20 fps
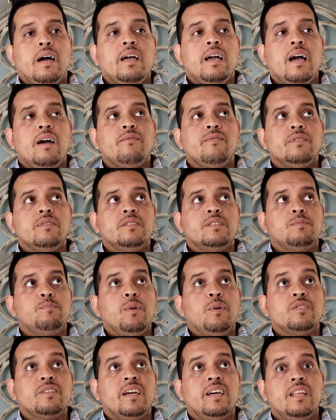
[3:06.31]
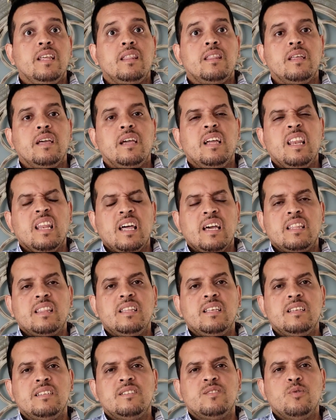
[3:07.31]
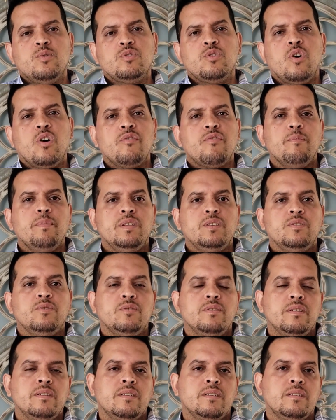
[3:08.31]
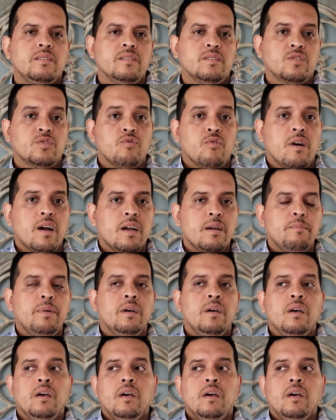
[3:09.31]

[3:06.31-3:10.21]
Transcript: I haven't smelt anything like this, so it's hard for me to describe.